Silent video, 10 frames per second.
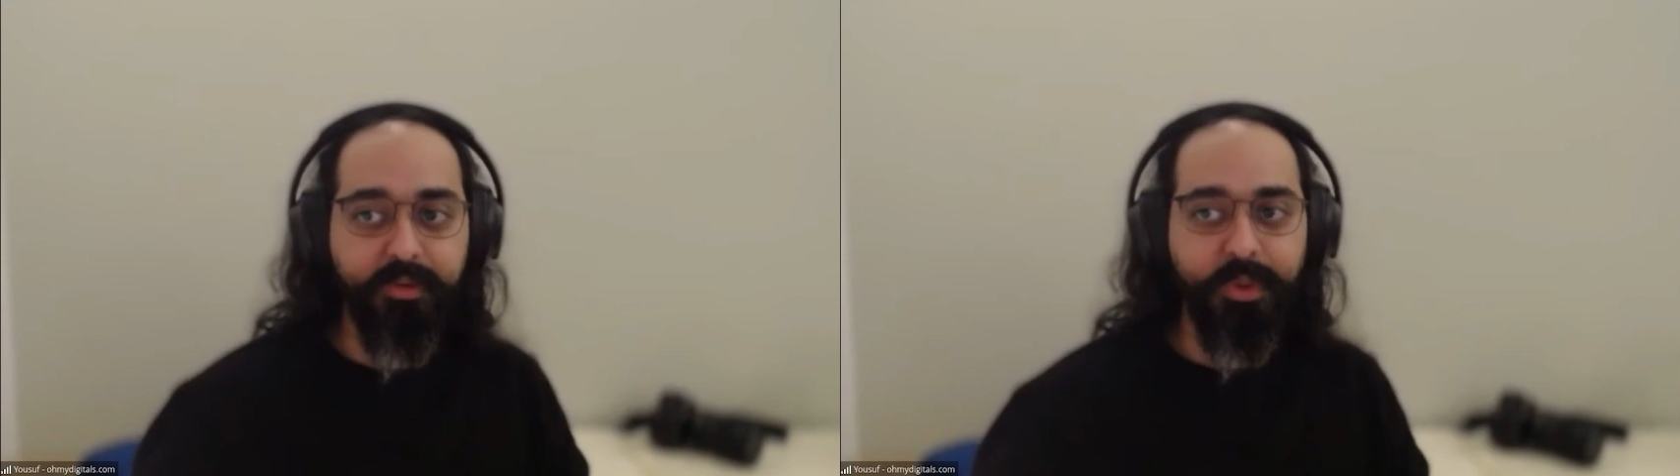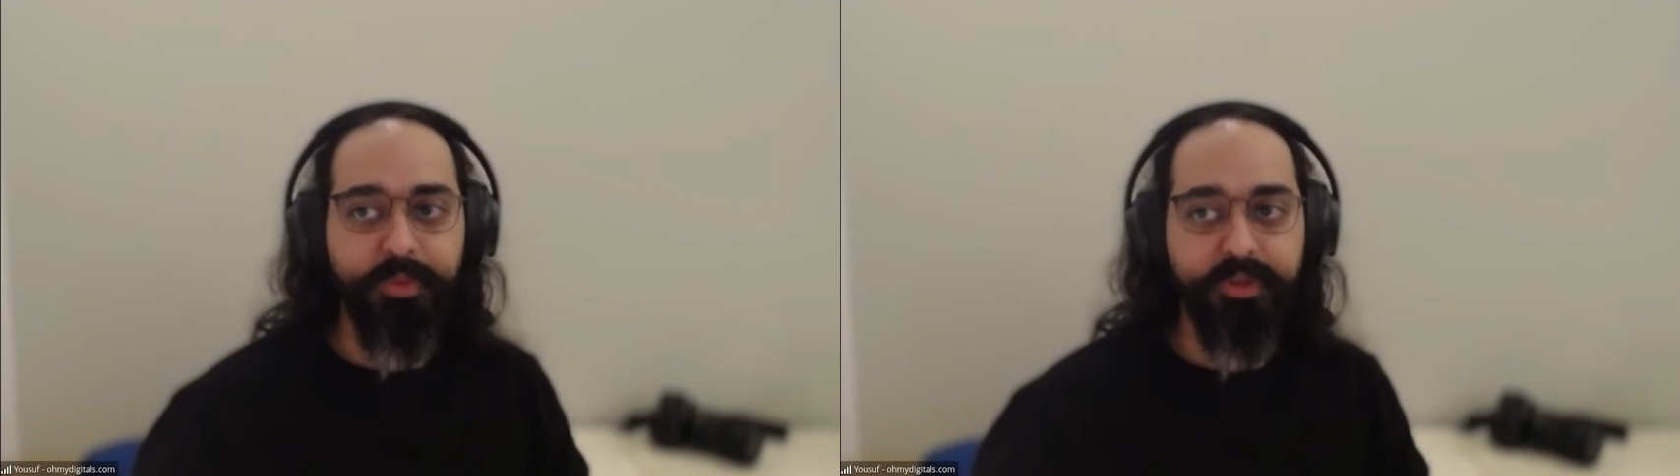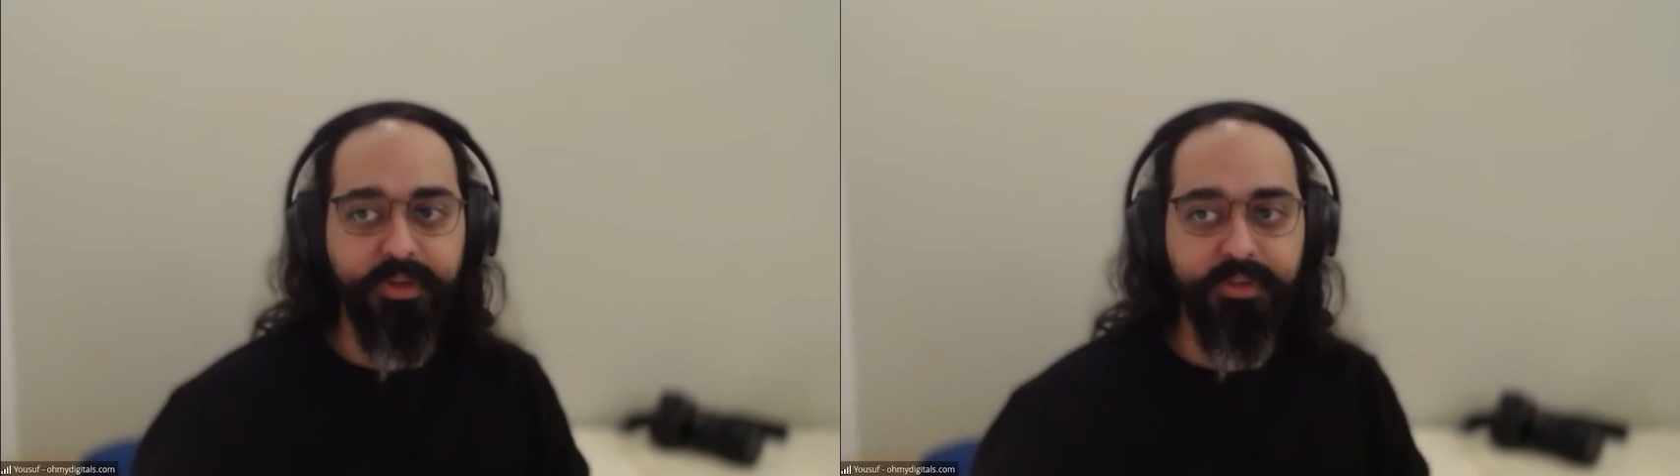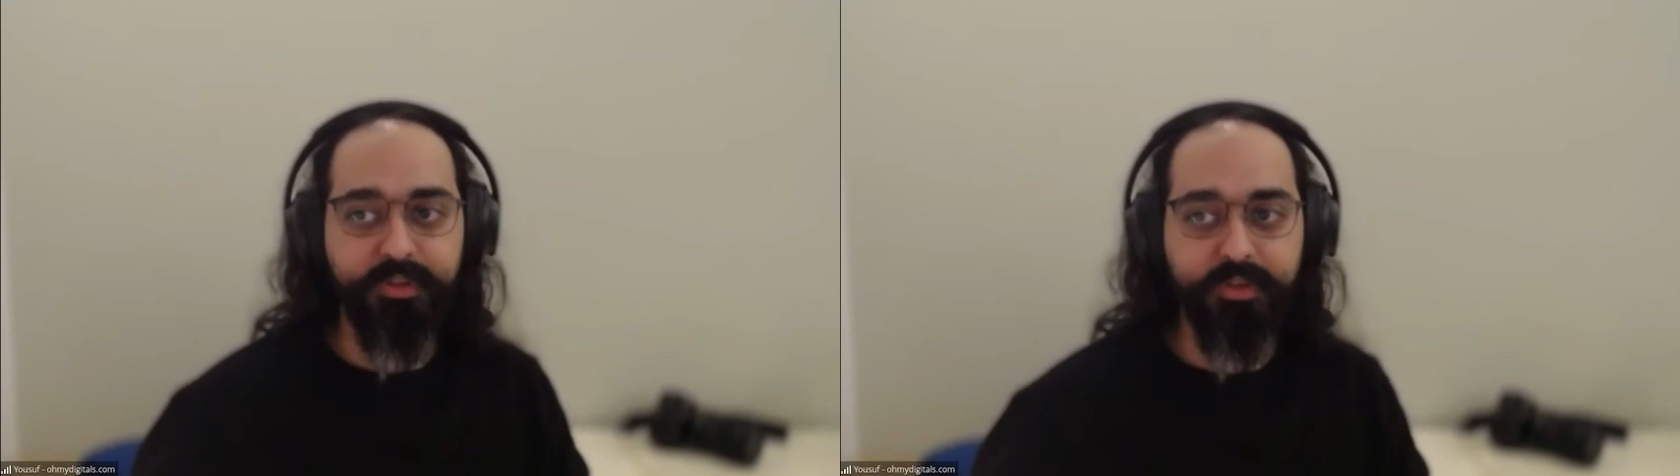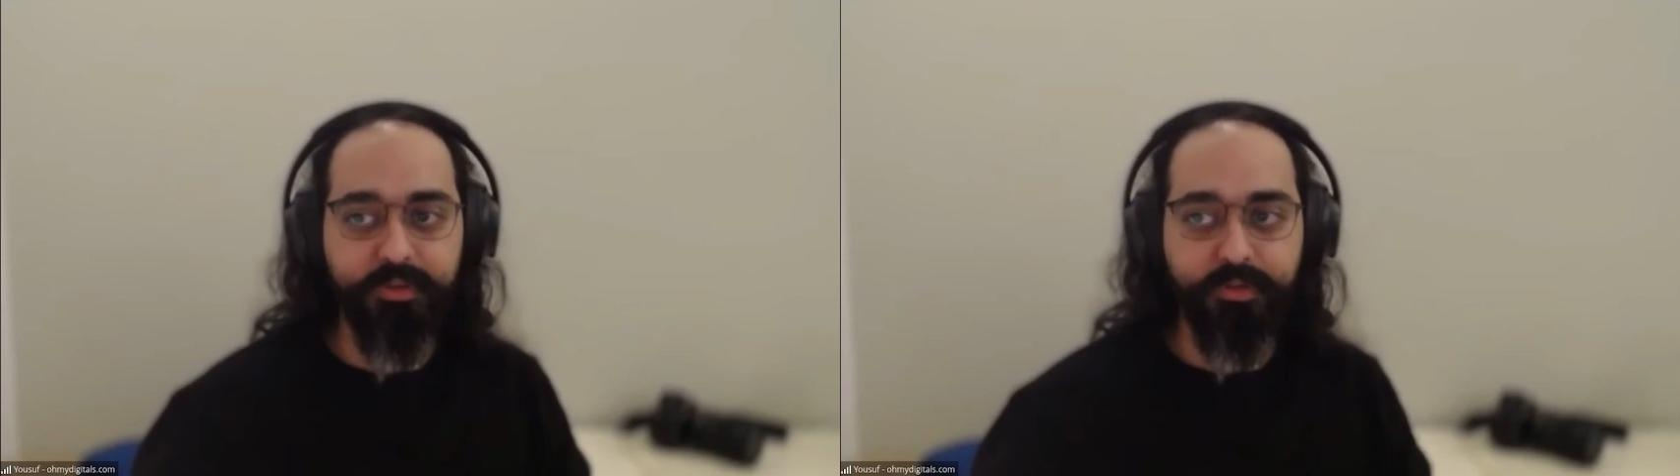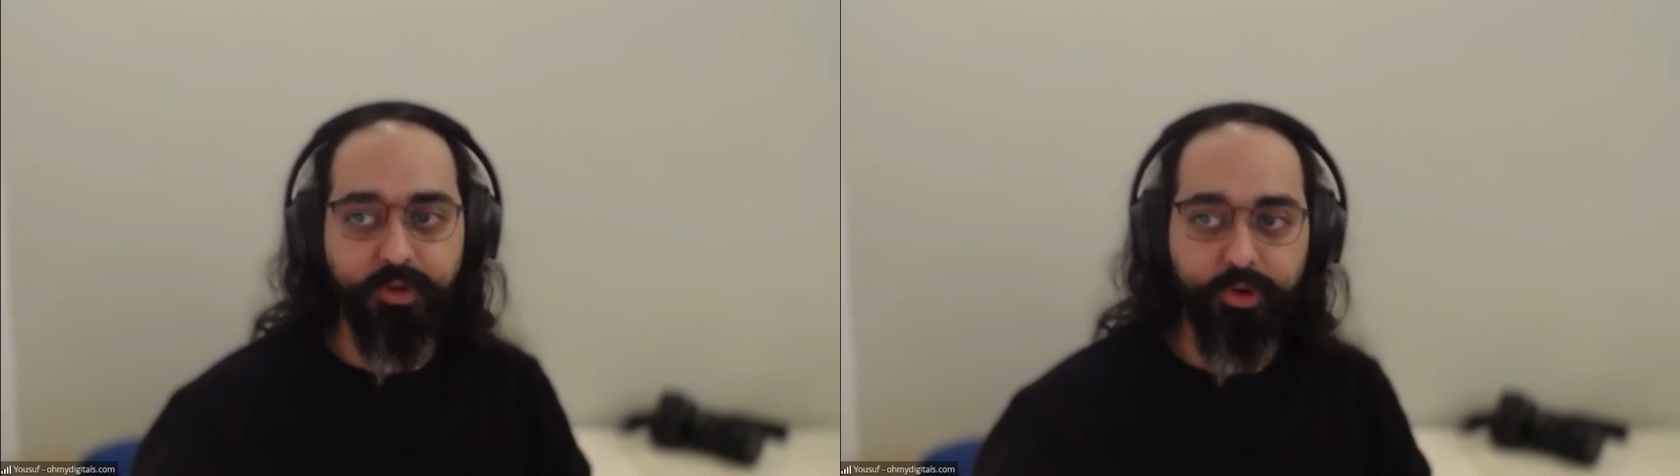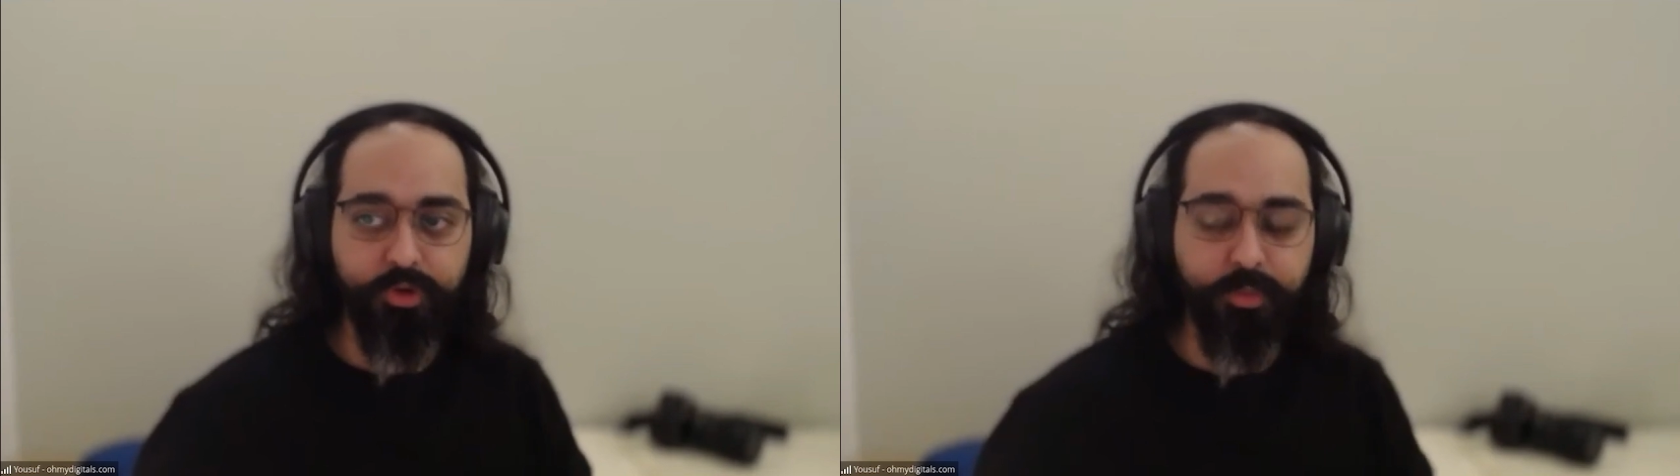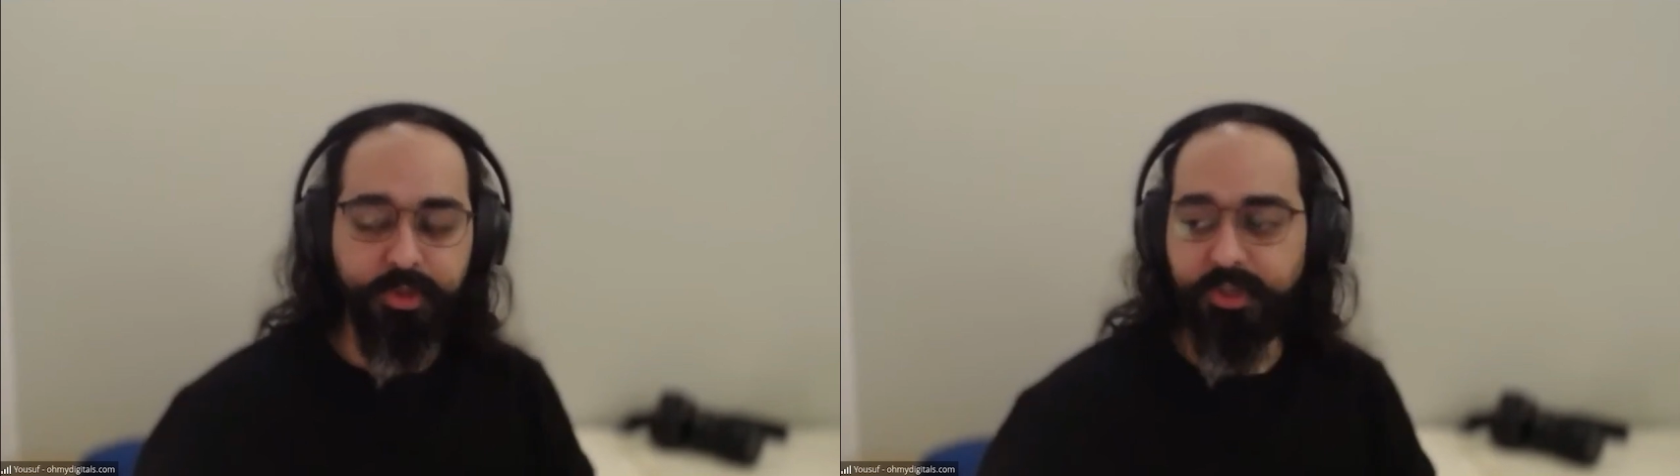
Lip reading: and then I remember there's this